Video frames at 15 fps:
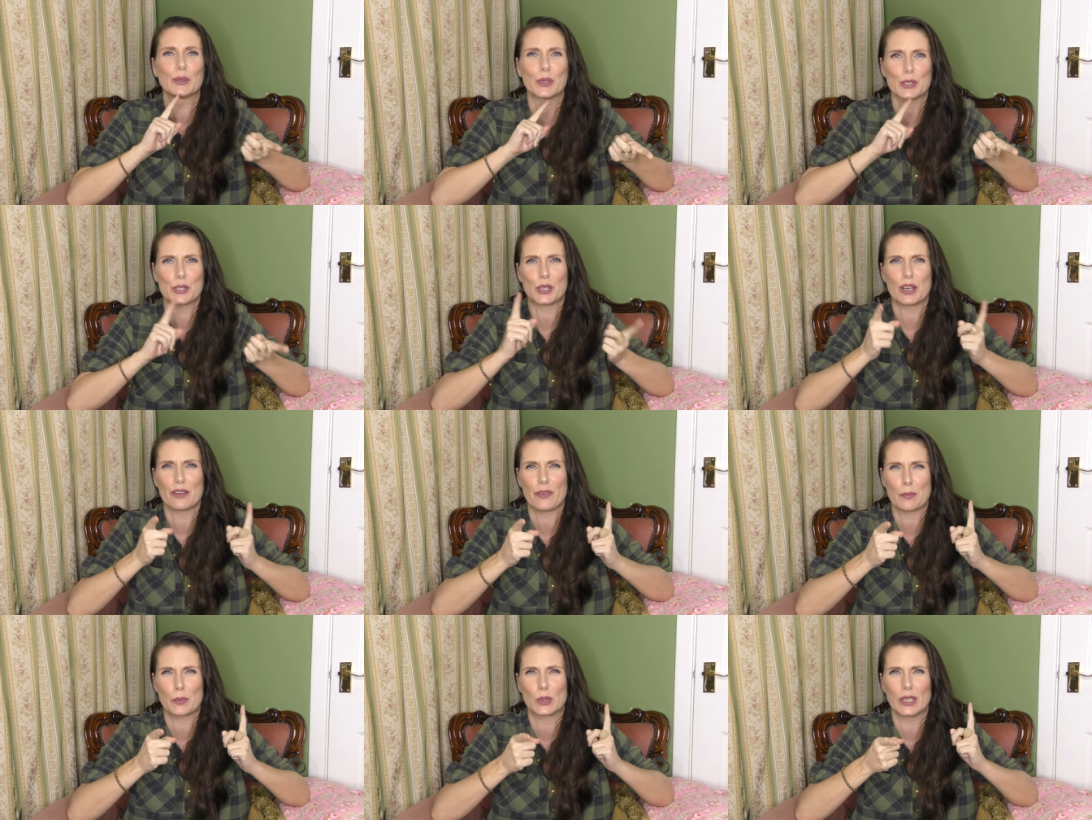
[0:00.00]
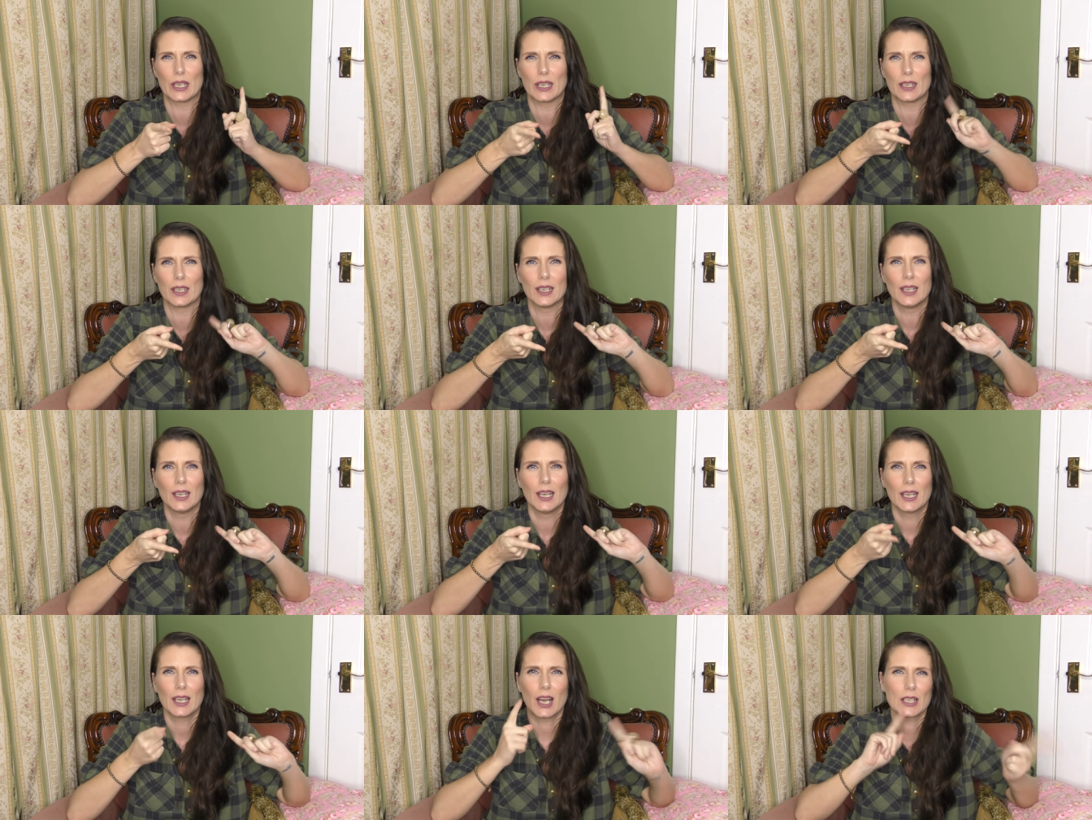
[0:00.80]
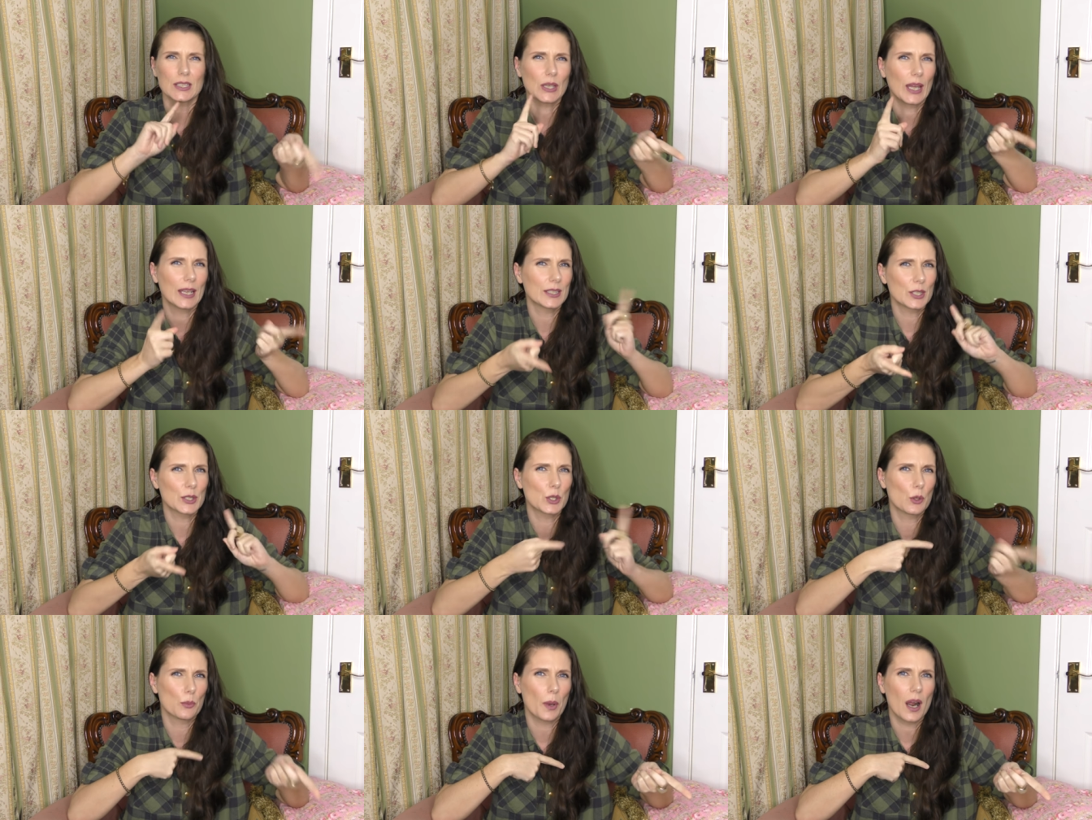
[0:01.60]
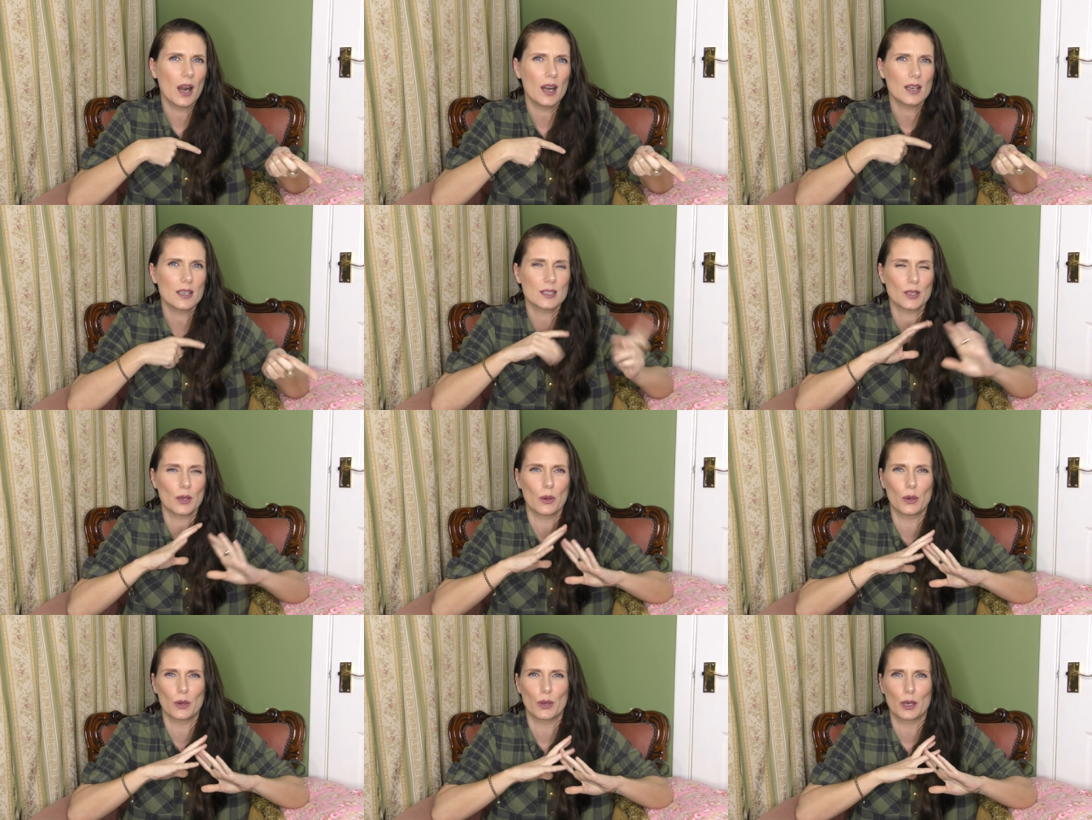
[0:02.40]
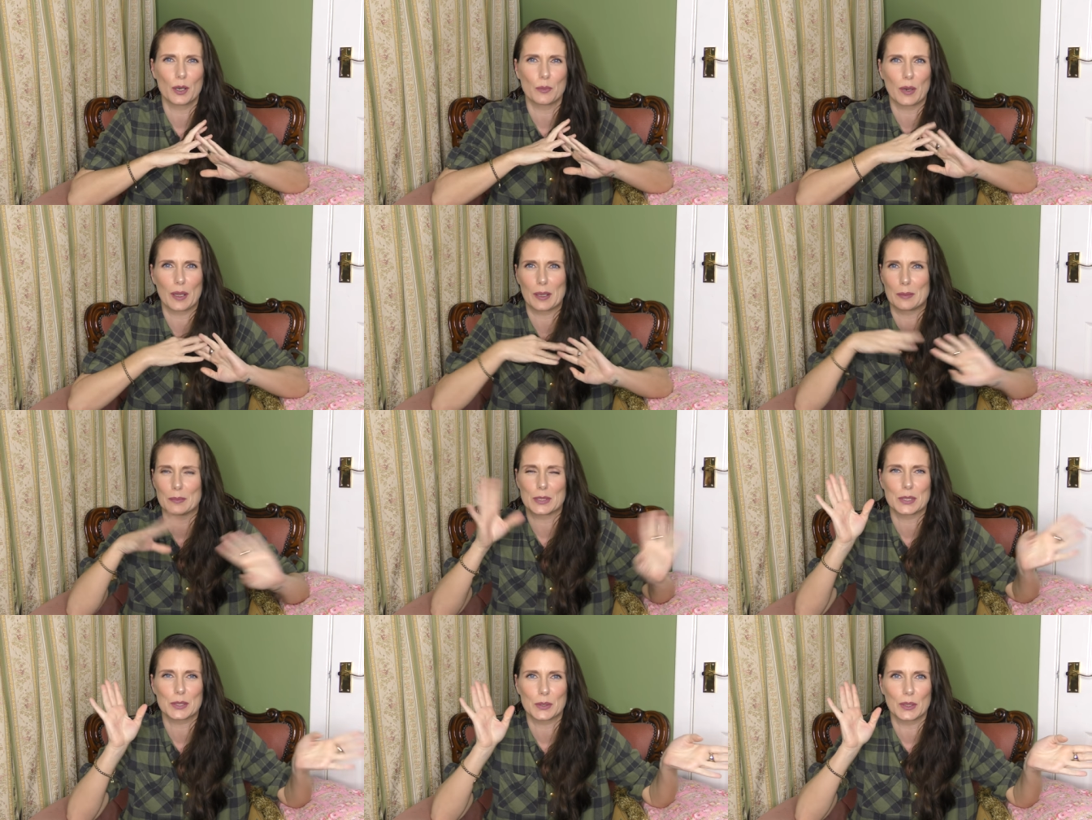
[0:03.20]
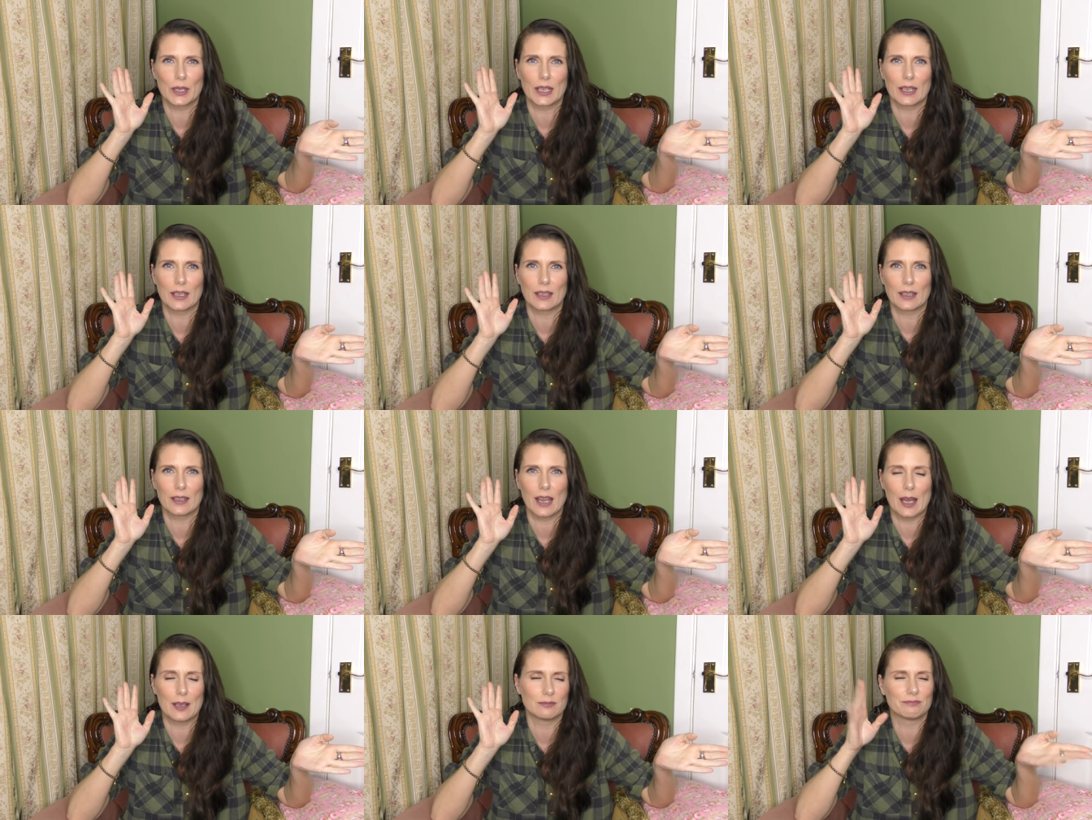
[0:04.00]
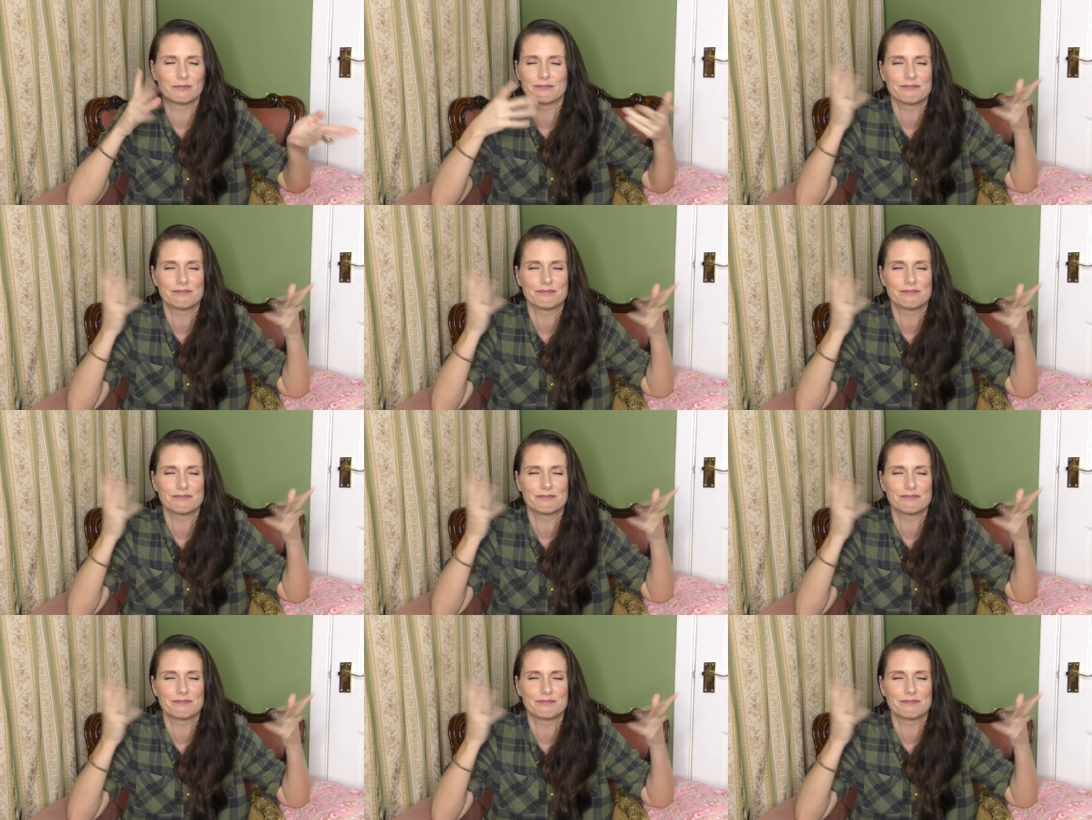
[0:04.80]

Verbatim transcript: Not sure if I'm going to cut it into two parts or whether I'm just going to uh,